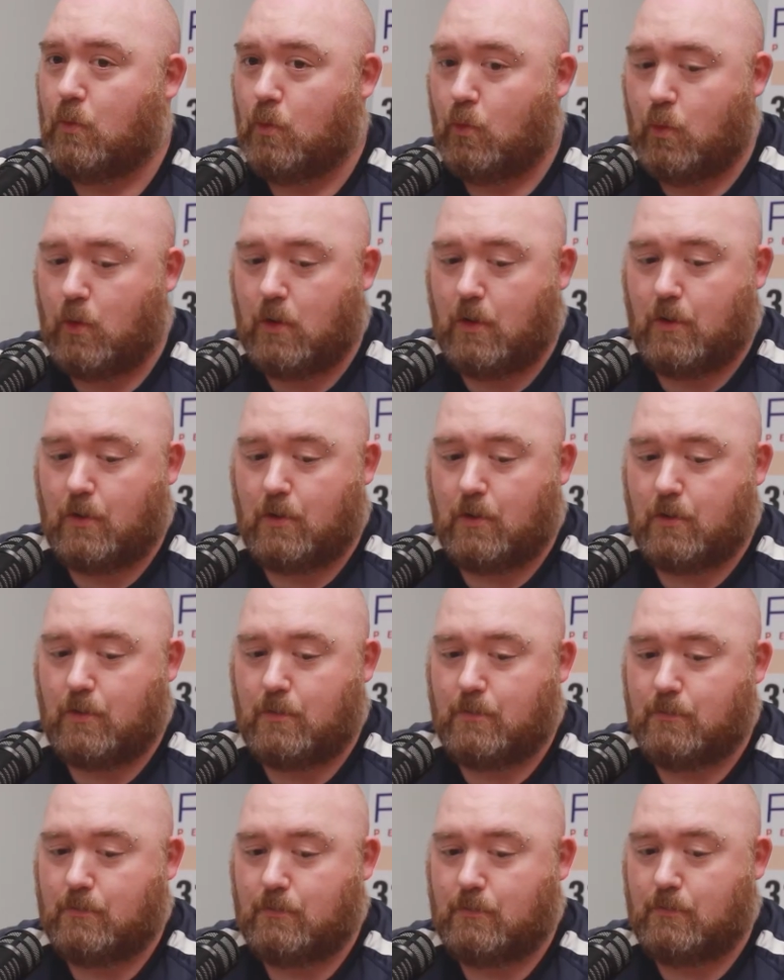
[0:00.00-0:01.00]
were
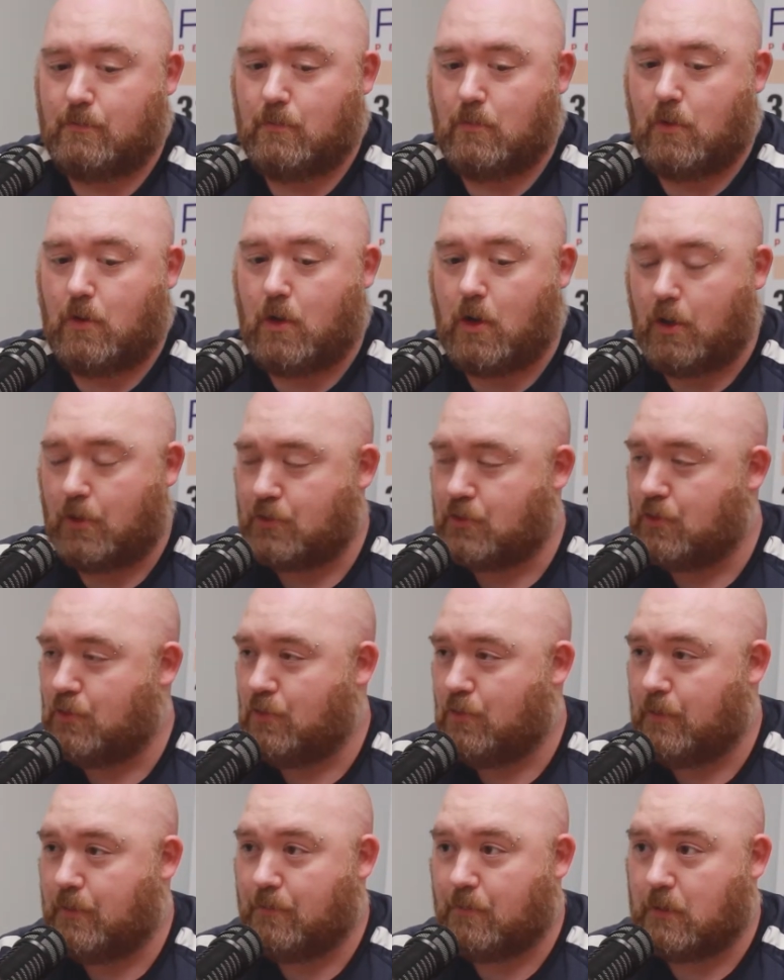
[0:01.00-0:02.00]

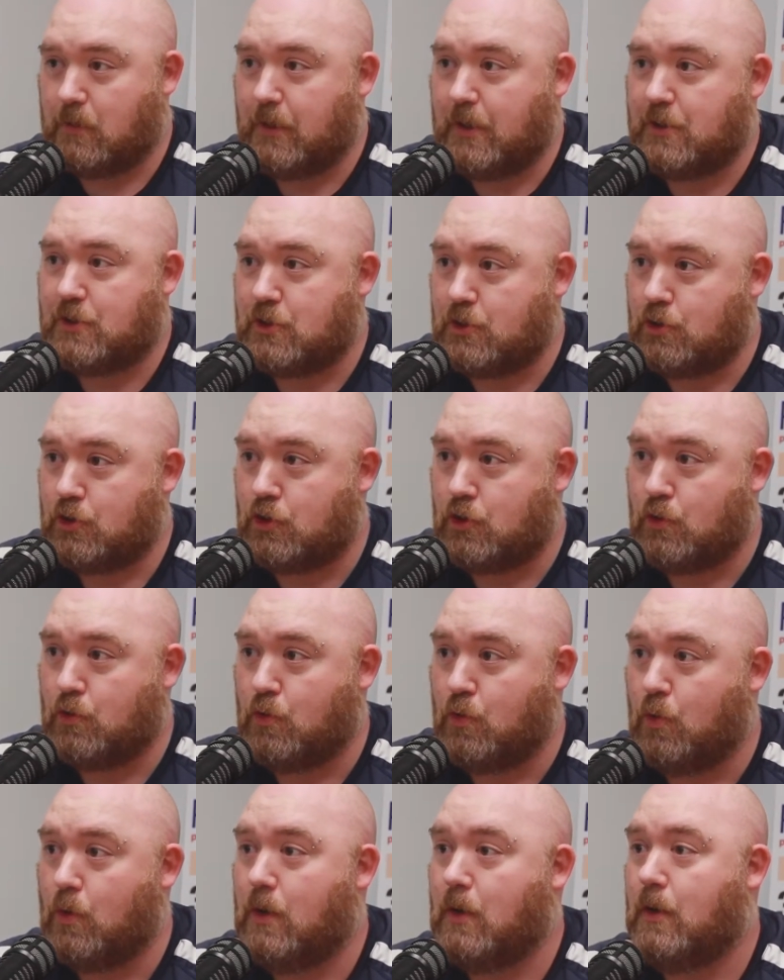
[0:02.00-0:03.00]
also in relation
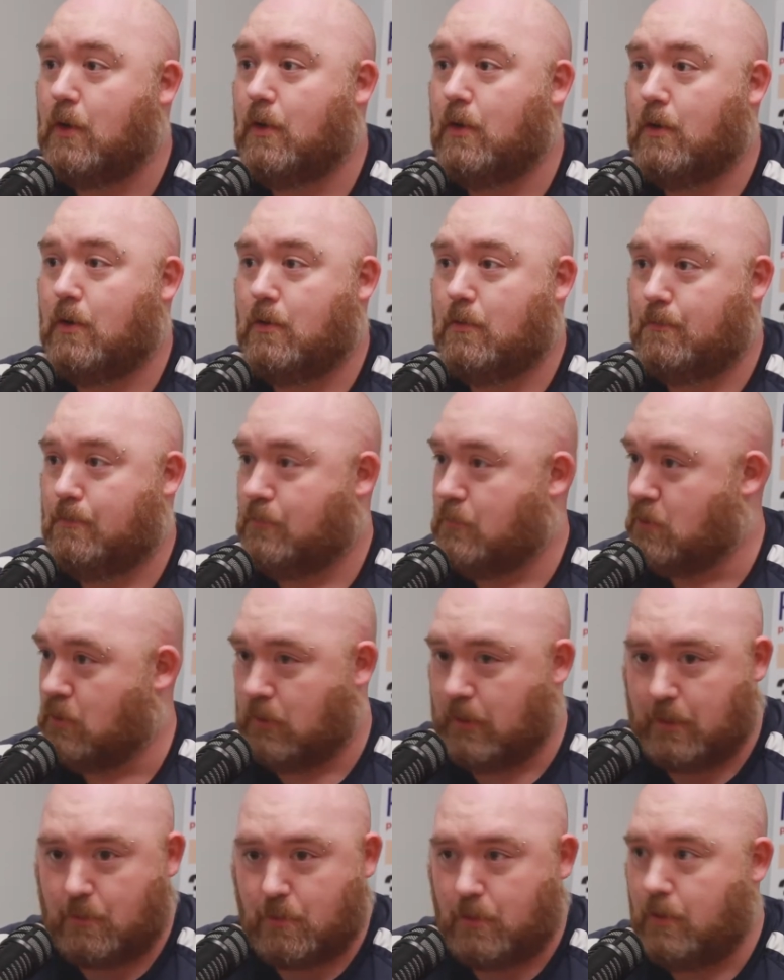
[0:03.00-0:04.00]
to
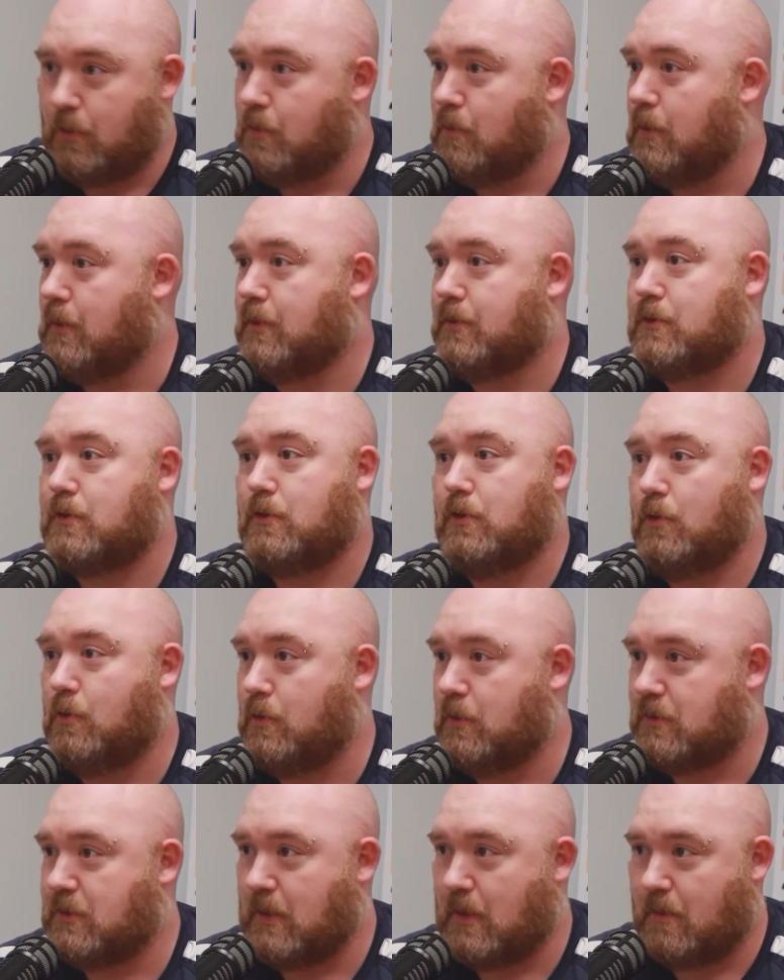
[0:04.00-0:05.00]
delinquent units
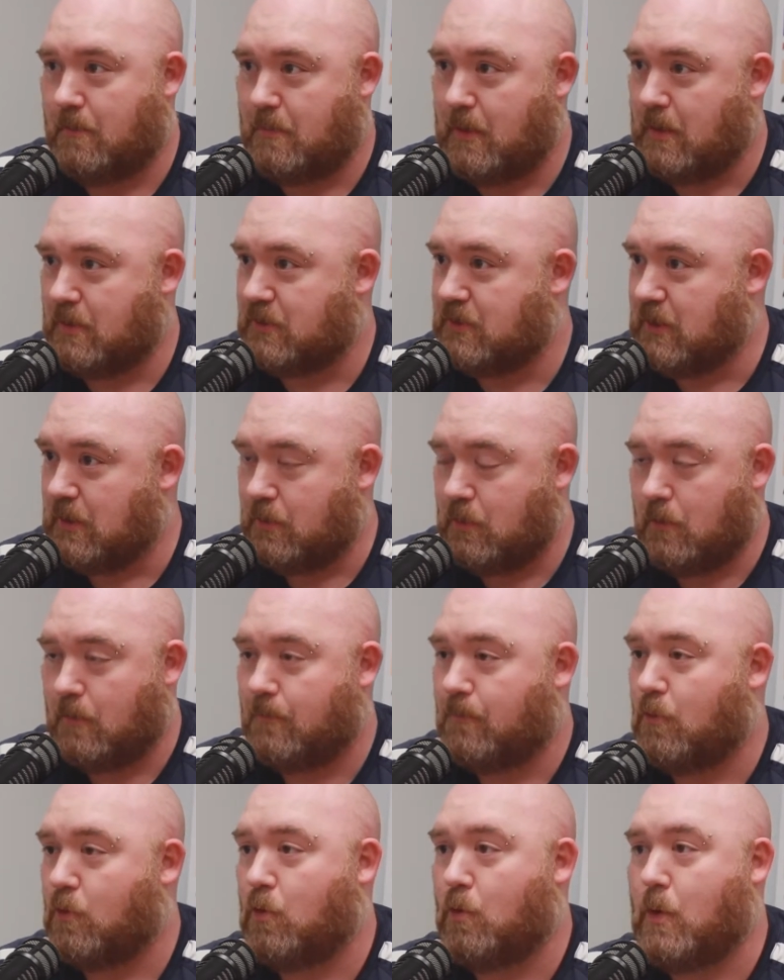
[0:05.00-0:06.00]
that had been sitting there
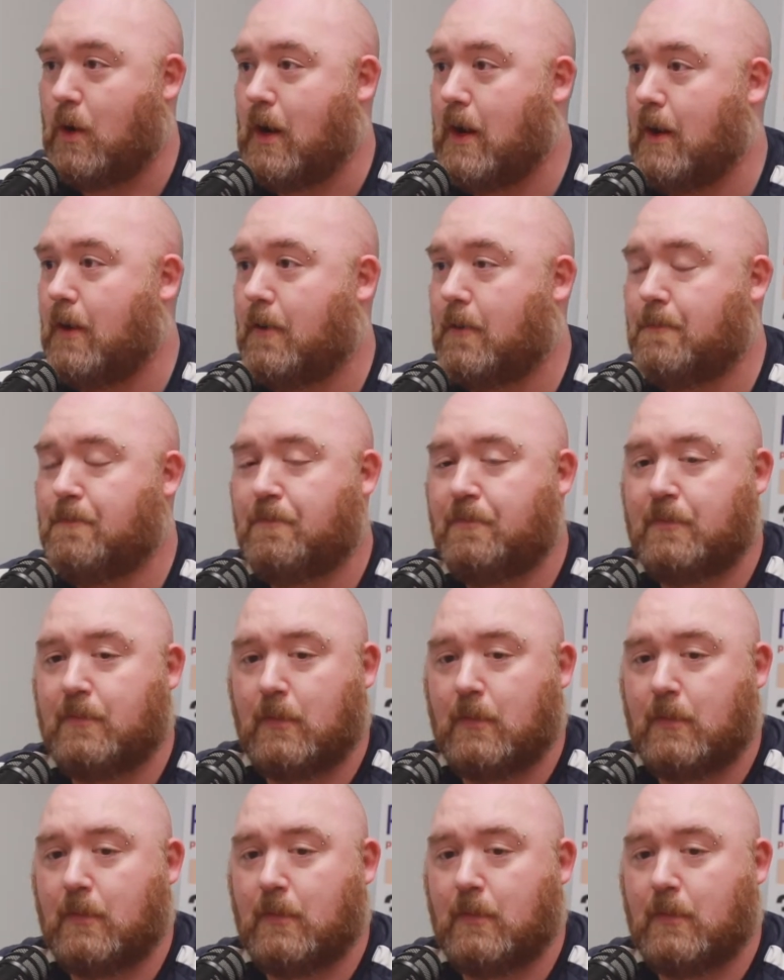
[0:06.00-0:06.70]
for a while.